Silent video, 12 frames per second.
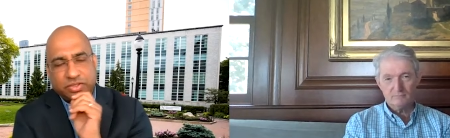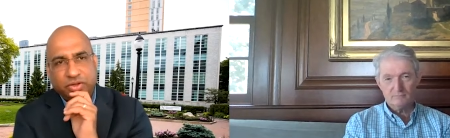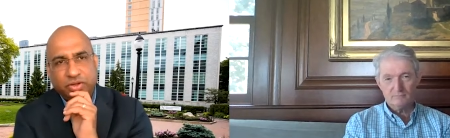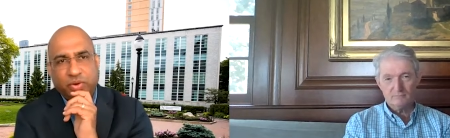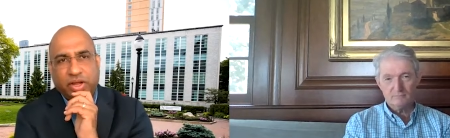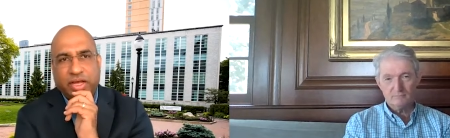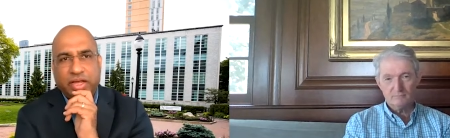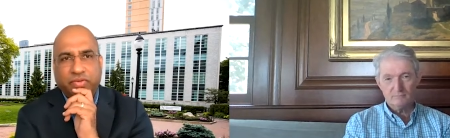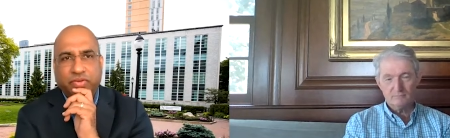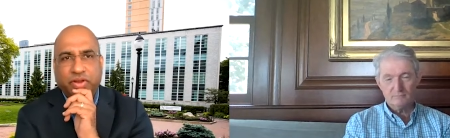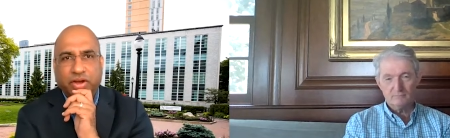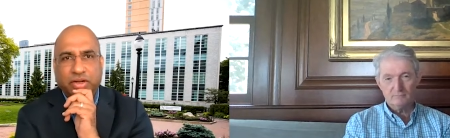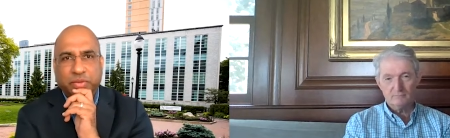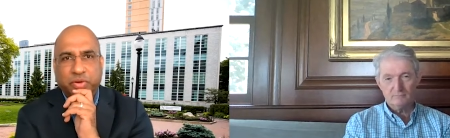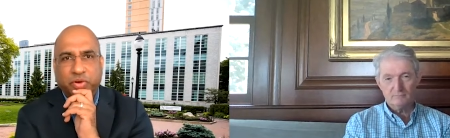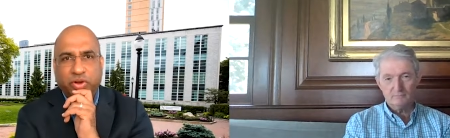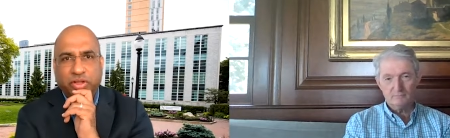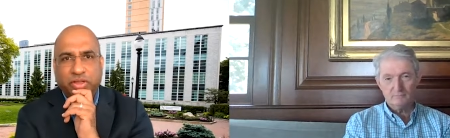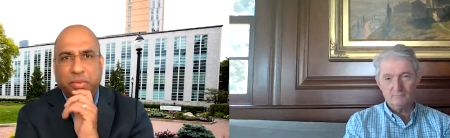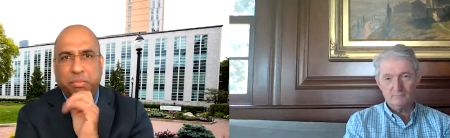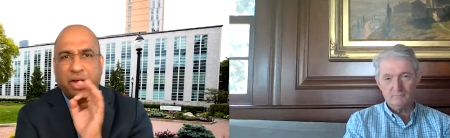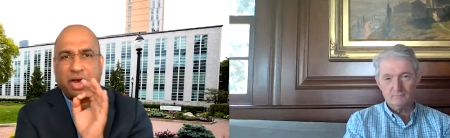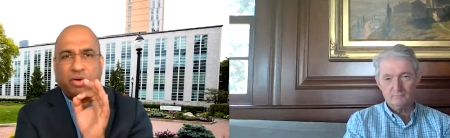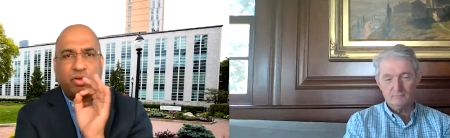Speaker 1: you and I have talked about it, the
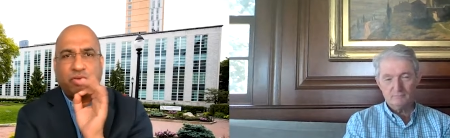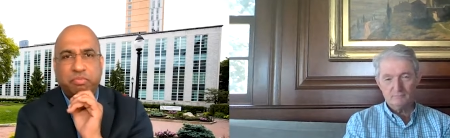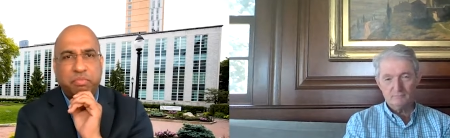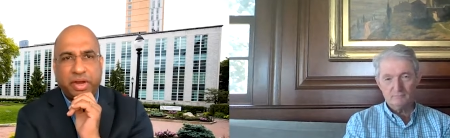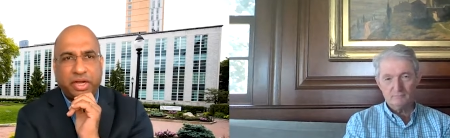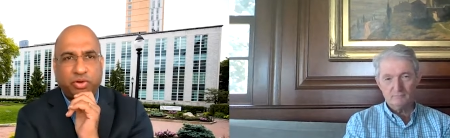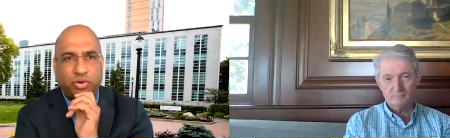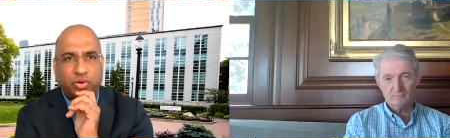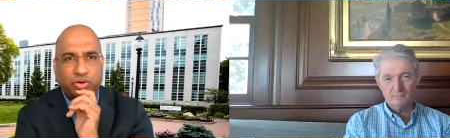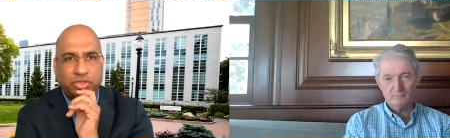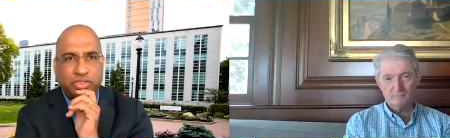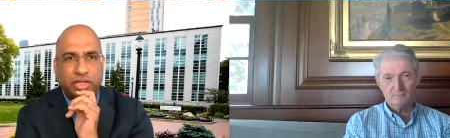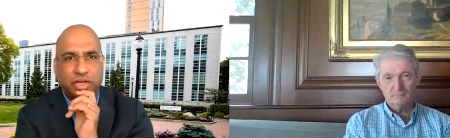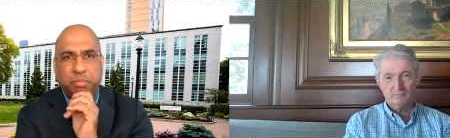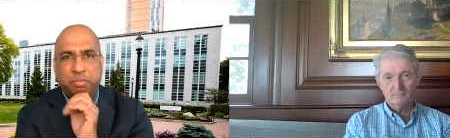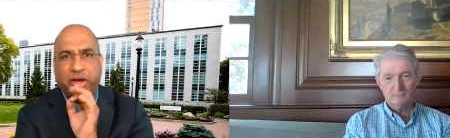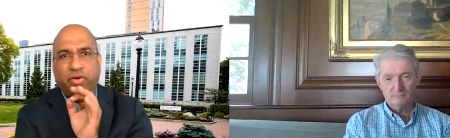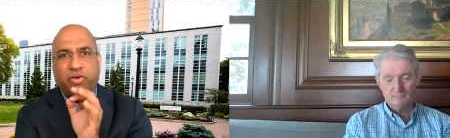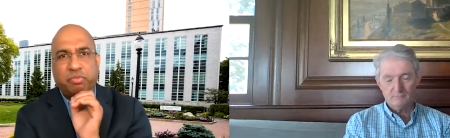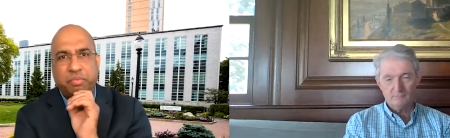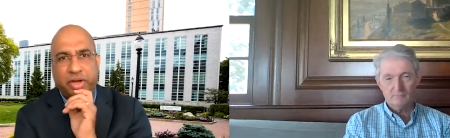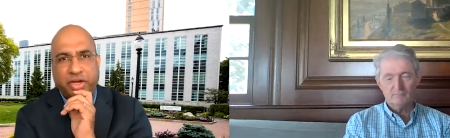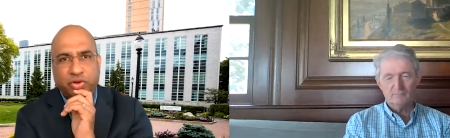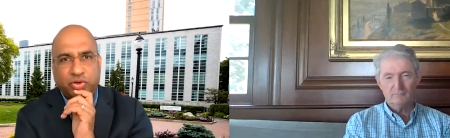power of mentors and the power of
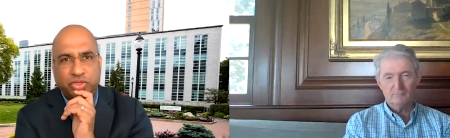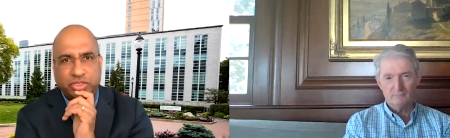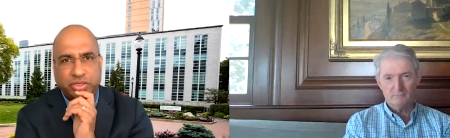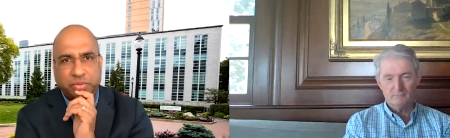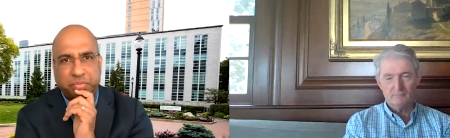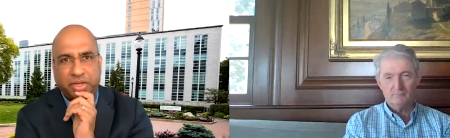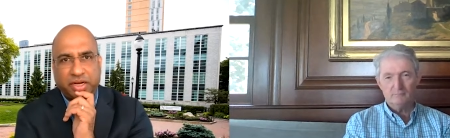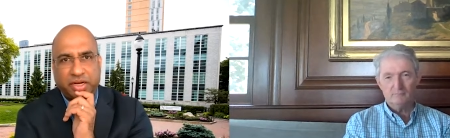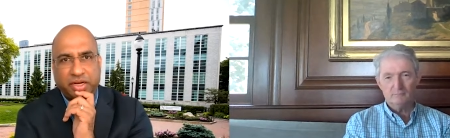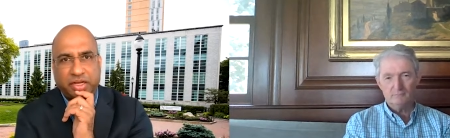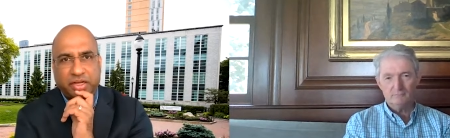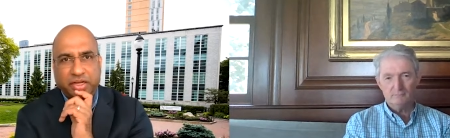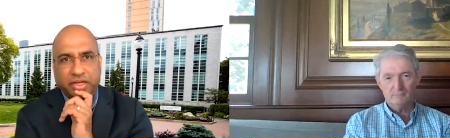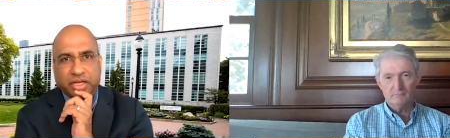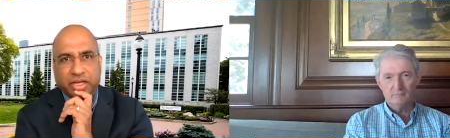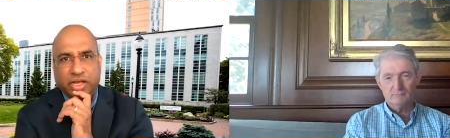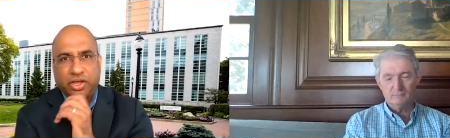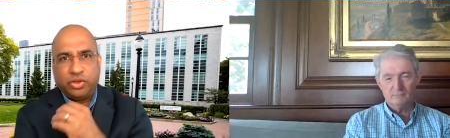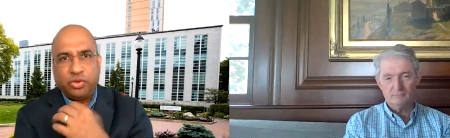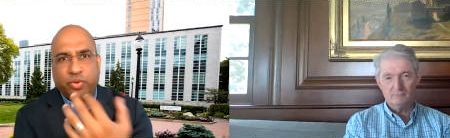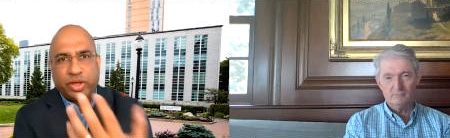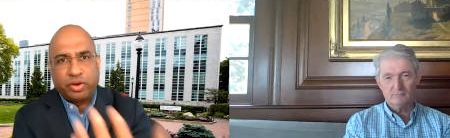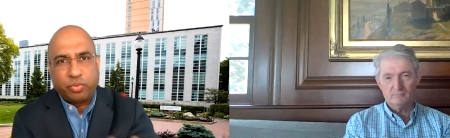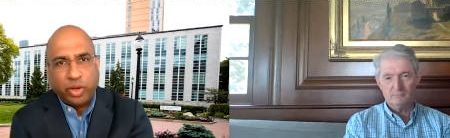mentorship. And uh, you
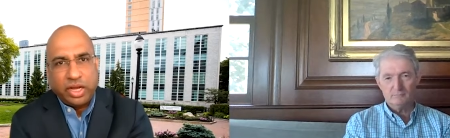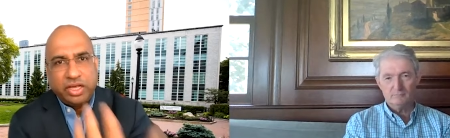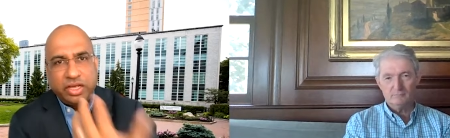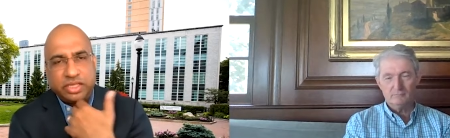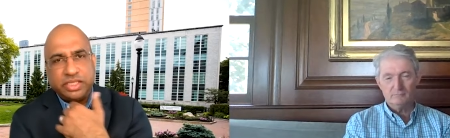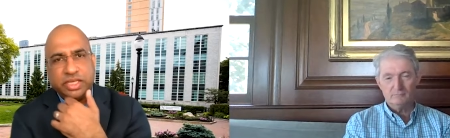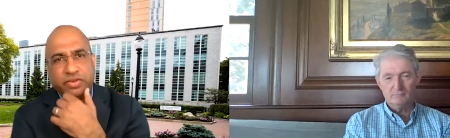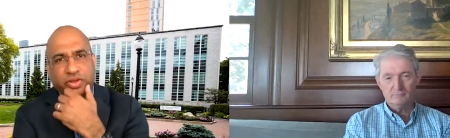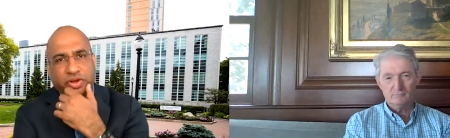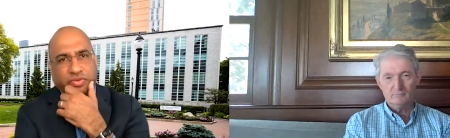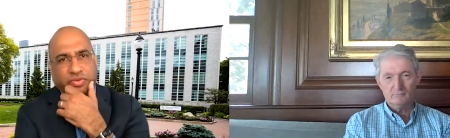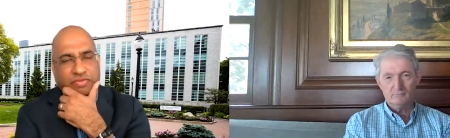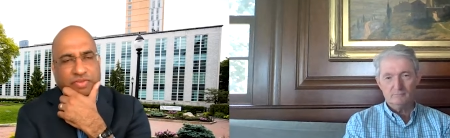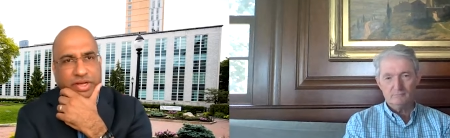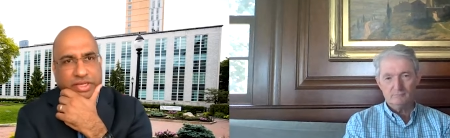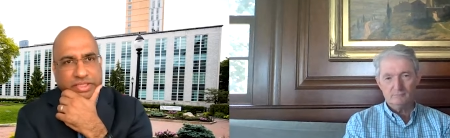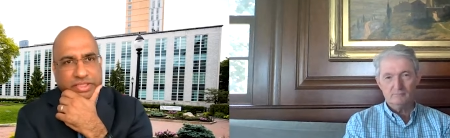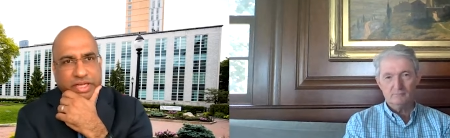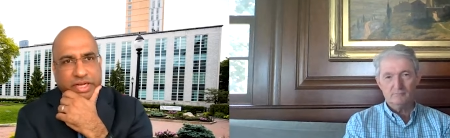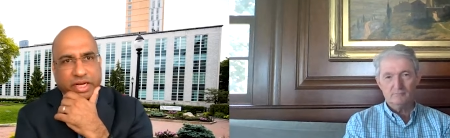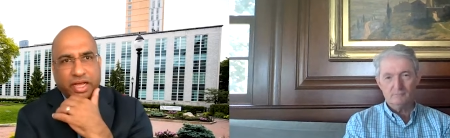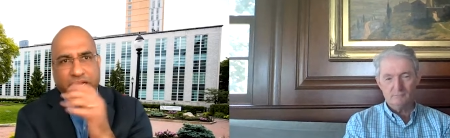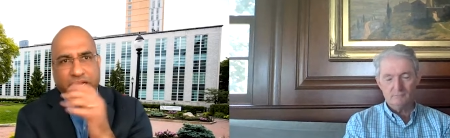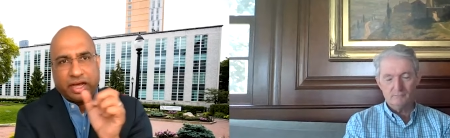were a willing receiver of advice.
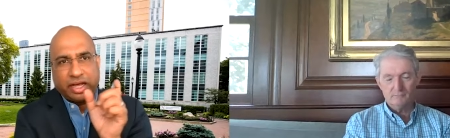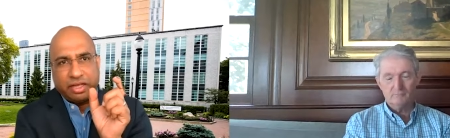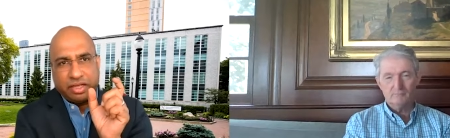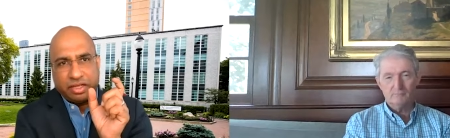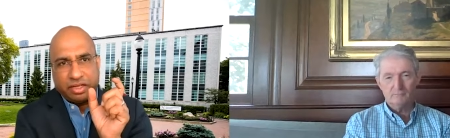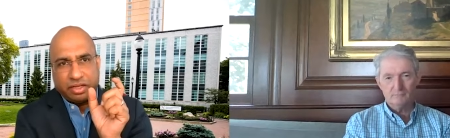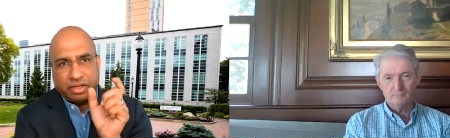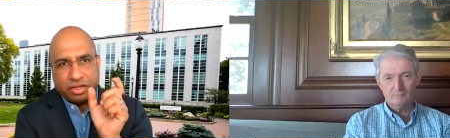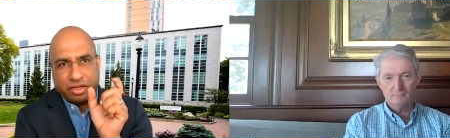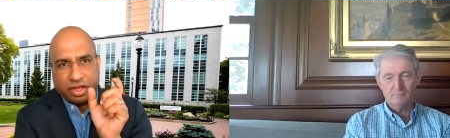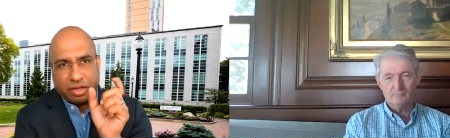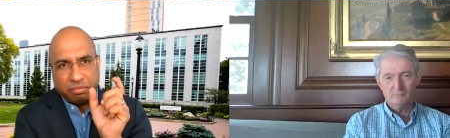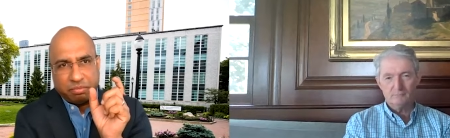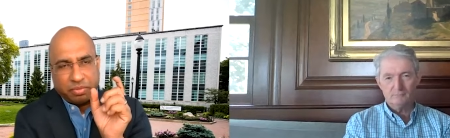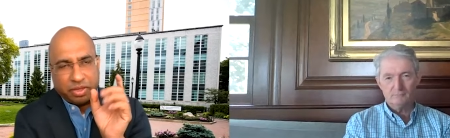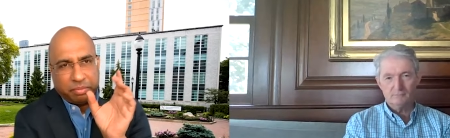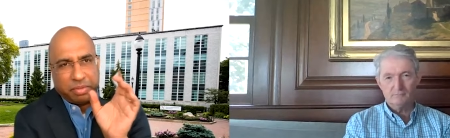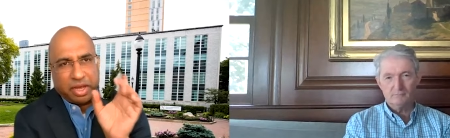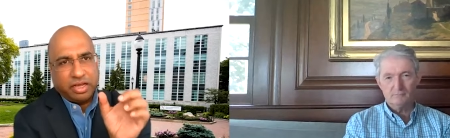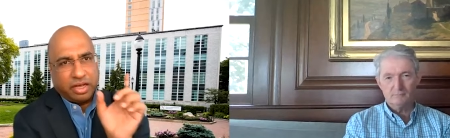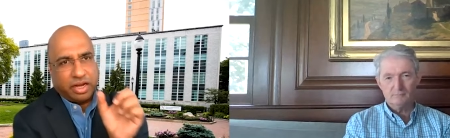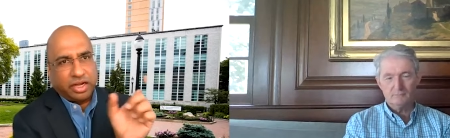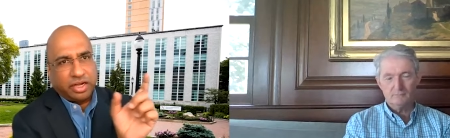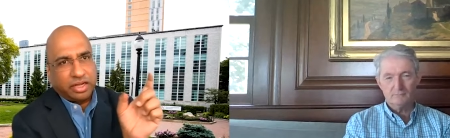And and I, am am I
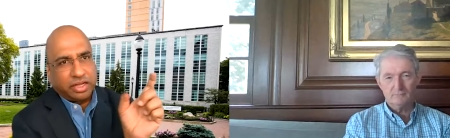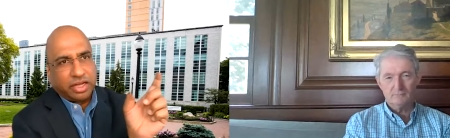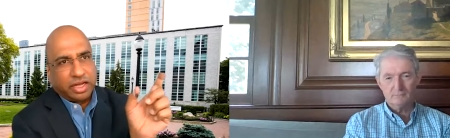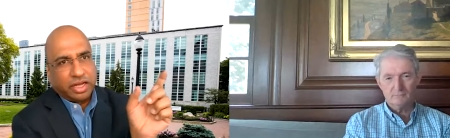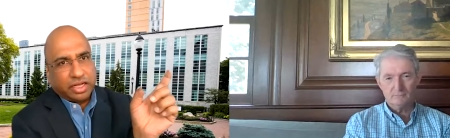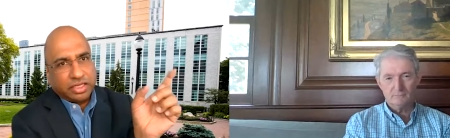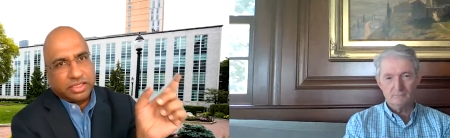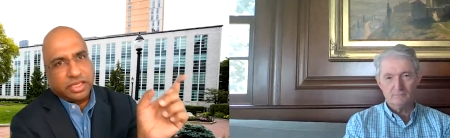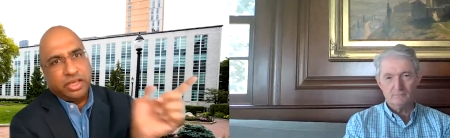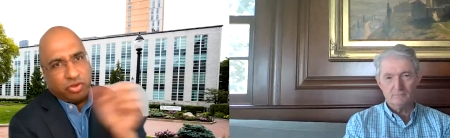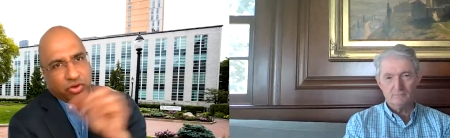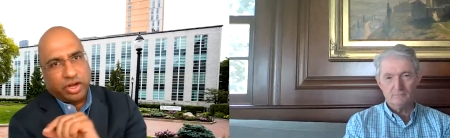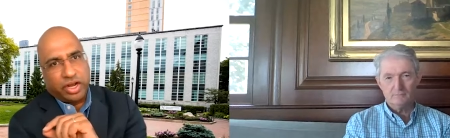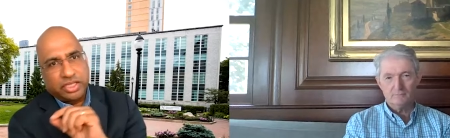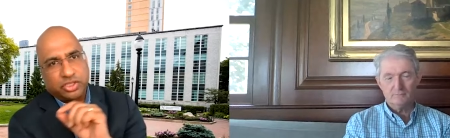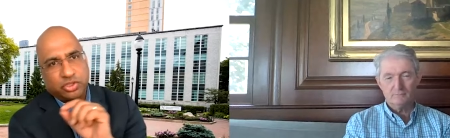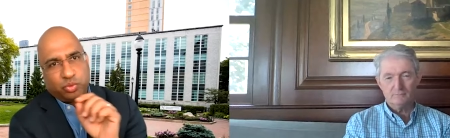correct in saying your next